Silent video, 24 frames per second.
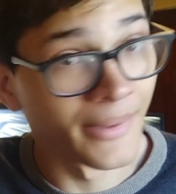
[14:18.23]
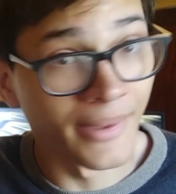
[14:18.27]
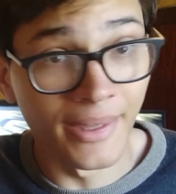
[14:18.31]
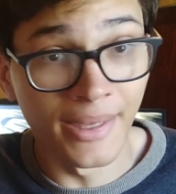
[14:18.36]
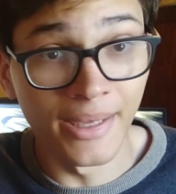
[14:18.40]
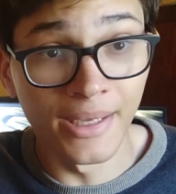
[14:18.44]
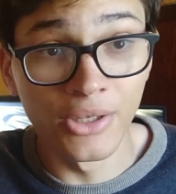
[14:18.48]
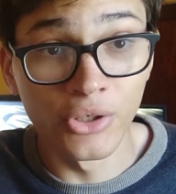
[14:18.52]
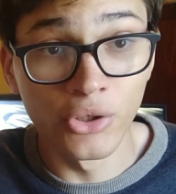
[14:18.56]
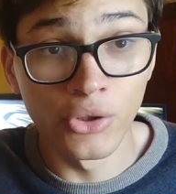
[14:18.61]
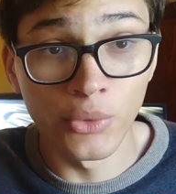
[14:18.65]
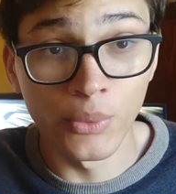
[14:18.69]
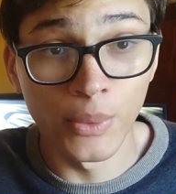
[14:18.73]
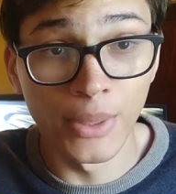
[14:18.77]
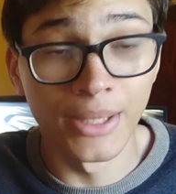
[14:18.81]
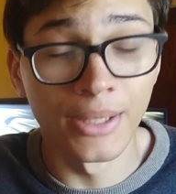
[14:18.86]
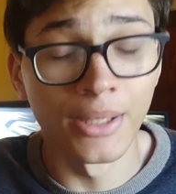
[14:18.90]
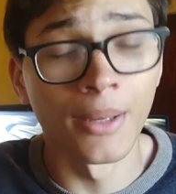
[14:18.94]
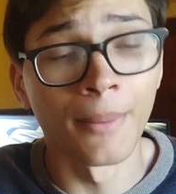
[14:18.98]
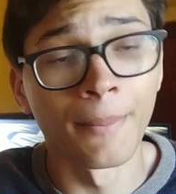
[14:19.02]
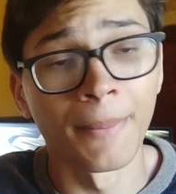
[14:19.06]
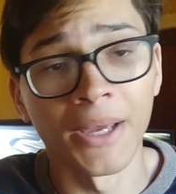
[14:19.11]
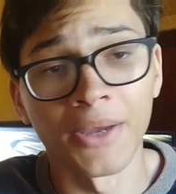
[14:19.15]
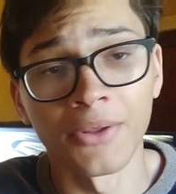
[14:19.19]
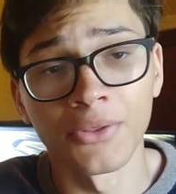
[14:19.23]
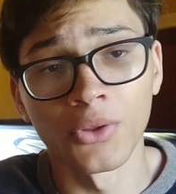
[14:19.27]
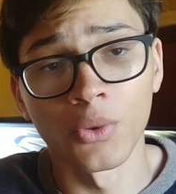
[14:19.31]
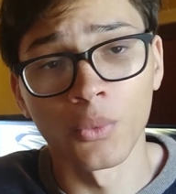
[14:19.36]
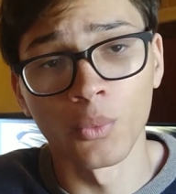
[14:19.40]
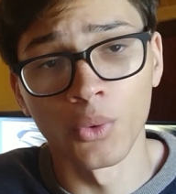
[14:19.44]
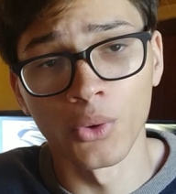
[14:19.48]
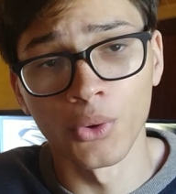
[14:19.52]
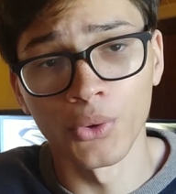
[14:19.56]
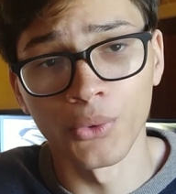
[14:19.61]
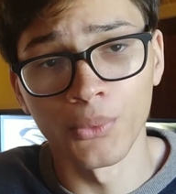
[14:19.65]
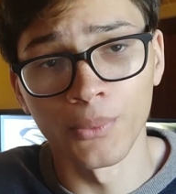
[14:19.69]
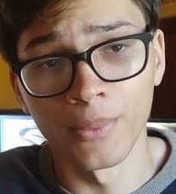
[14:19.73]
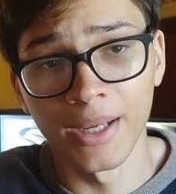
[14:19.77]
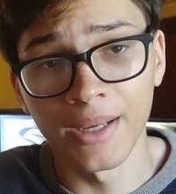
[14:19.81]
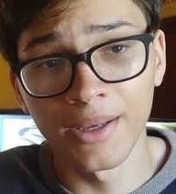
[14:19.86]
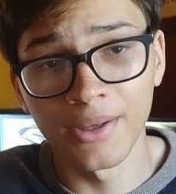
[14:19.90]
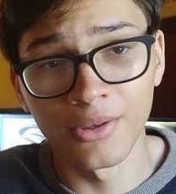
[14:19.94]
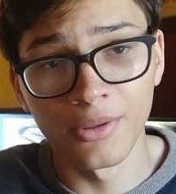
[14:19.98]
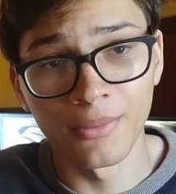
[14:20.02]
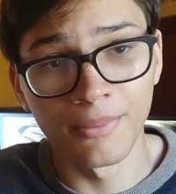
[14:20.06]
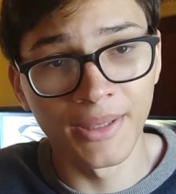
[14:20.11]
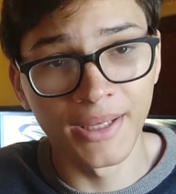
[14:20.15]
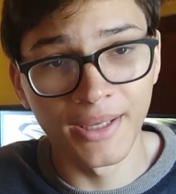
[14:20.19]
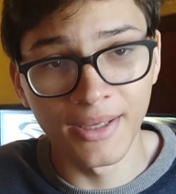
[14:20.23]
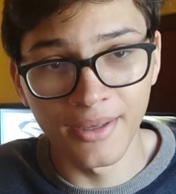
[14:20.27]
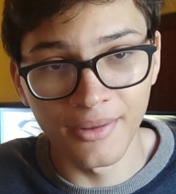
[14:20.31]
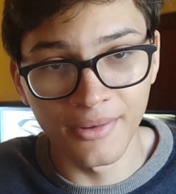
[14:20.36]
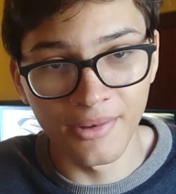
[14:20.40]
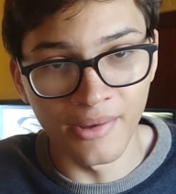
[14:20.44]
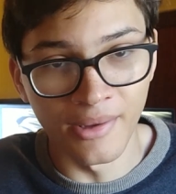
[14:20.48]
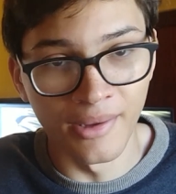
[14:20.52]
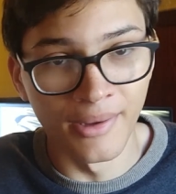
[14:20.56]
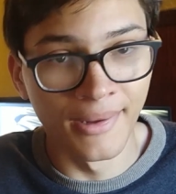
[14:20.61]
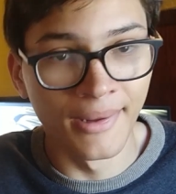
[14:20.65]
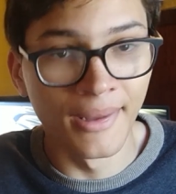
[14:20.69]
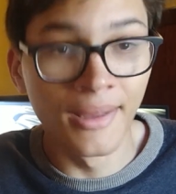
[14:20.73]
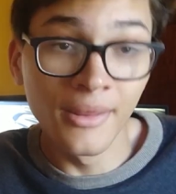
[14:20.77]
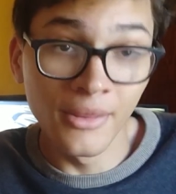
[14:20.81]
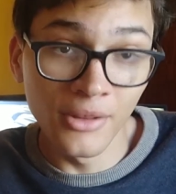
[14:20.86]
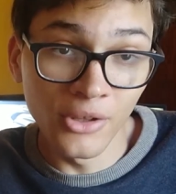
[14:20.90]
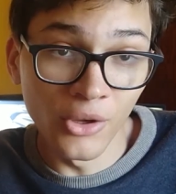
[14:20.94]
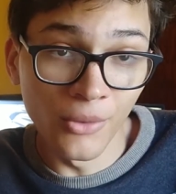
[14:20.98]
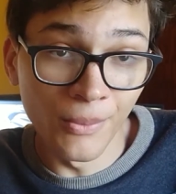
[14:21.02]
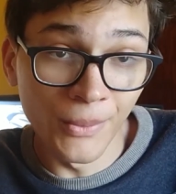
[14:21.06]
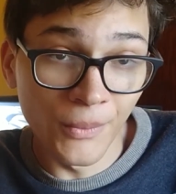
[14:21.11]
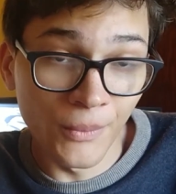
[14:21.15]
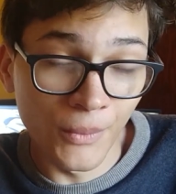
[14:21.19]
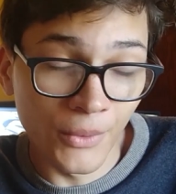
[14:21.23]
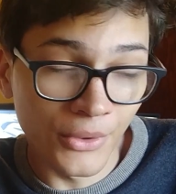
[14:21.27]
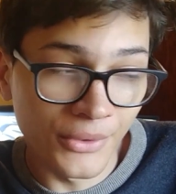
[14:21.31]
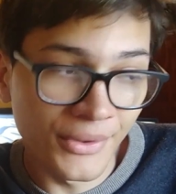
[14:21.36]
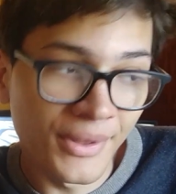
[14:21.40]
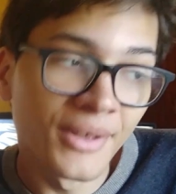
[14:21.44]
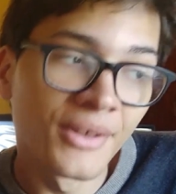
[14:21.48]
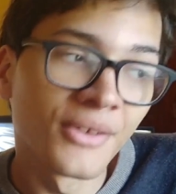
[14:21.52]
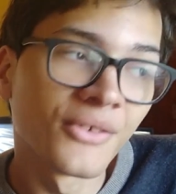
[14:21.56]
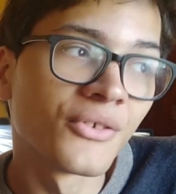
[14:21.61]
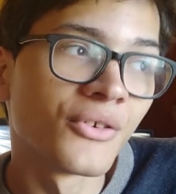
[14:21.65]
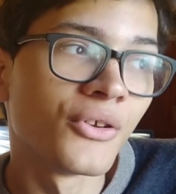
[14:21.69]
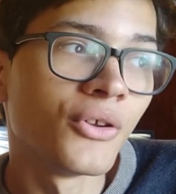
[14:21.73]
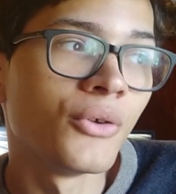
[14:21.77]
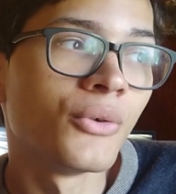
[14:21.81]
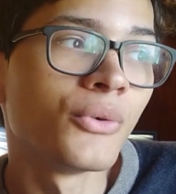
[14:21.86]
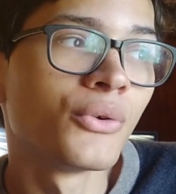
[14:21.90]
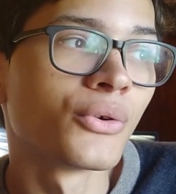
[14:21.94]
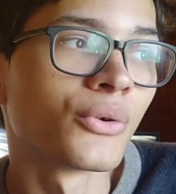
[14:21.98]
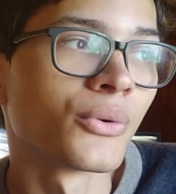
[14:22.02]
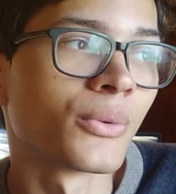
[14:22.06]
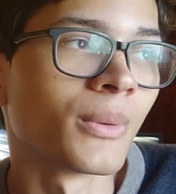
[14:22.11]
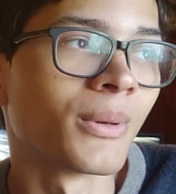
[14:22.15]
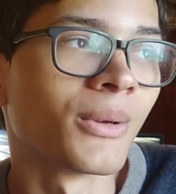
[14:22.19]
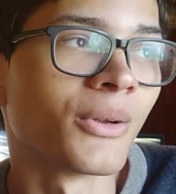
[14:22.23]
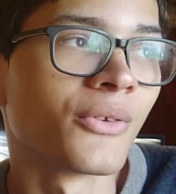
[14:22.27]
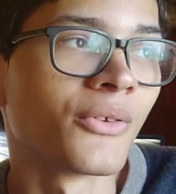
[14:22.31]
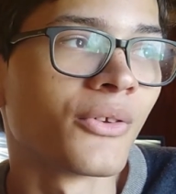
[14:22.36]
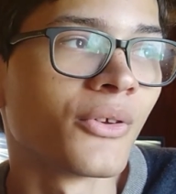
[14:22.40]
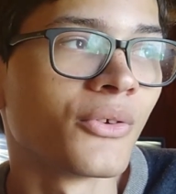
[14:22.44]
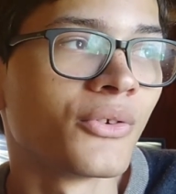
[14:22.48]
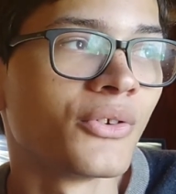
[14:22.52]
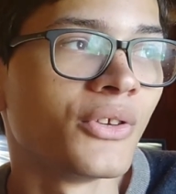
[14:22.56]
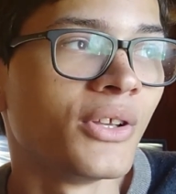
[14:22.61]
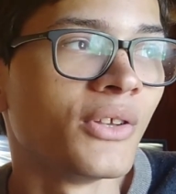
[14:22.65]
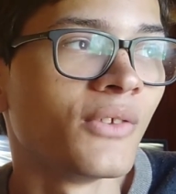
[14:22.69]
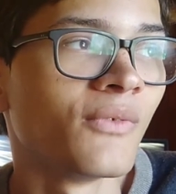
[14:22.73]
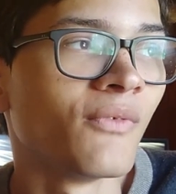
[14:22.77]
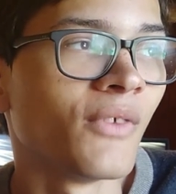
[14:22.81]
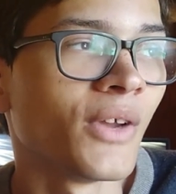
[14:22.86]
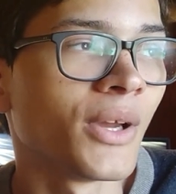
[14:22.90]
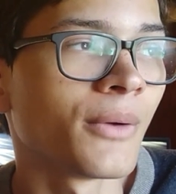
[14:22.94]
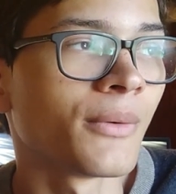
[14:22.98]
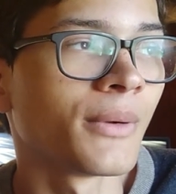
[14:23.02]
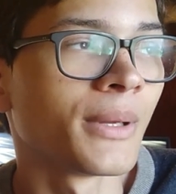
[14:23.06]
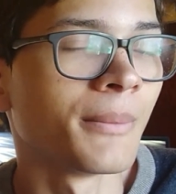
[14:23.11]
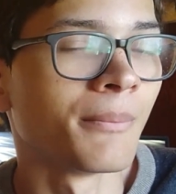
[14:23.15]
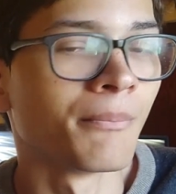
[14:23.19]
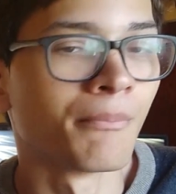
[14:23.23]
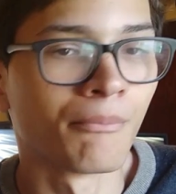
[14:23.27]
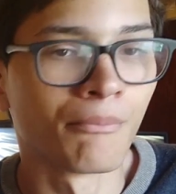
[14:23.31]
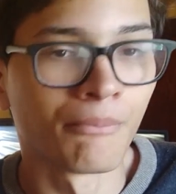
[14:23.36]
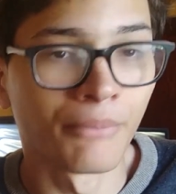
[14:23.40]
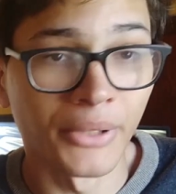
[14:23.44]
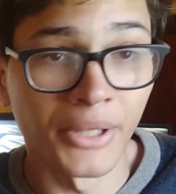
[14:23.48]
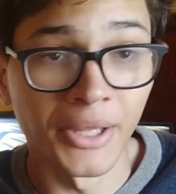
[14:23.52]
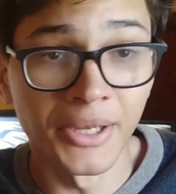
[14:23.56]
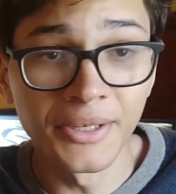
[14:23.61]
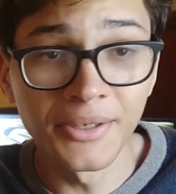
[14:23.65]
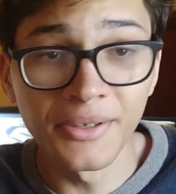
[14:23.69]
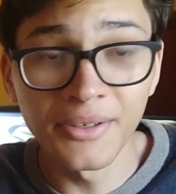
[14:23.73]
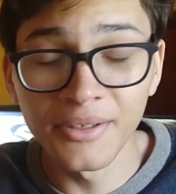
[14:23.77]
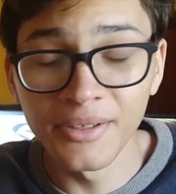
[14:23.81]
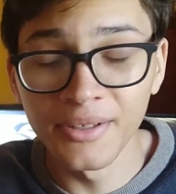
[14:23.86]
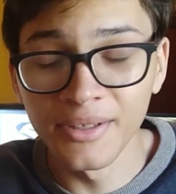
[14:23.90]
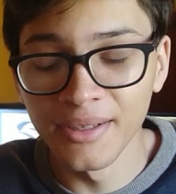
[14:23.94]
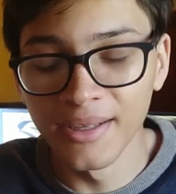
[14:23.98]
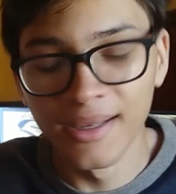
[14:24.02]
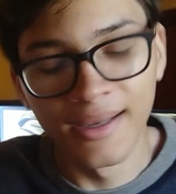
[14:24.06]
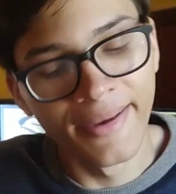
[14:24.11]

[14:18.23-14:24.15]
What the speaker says: ignorant about the world around her, because the human world is new to her, so she's very blunt,